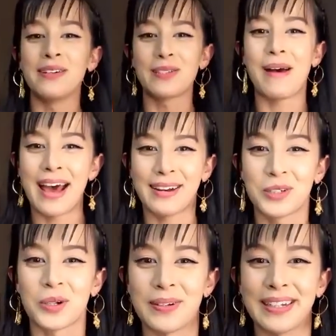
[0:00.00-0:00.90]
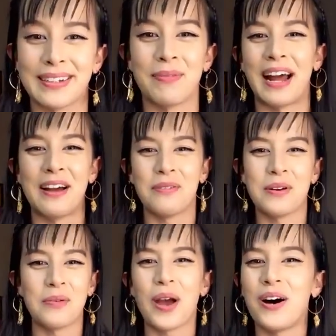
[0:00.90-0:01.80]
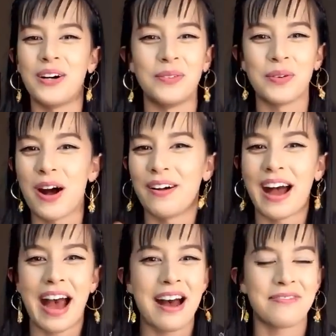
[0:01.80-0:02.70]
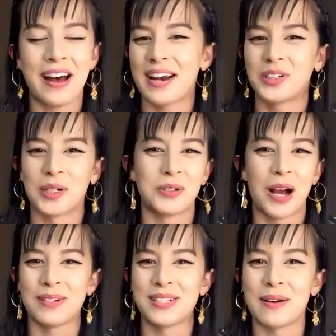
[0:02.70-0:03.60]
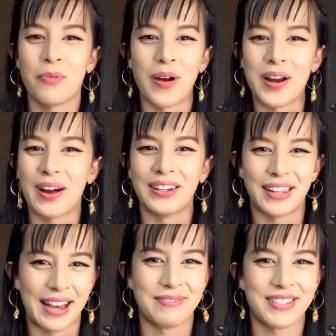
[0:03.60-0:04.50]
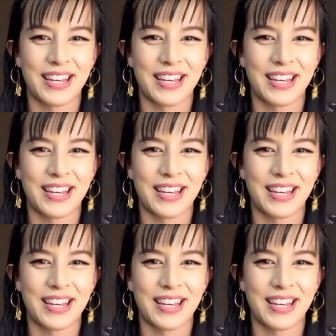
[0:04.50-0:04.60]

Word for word: was bad at trimming, but I, we, we all we all have had a trim job at some point in our lives.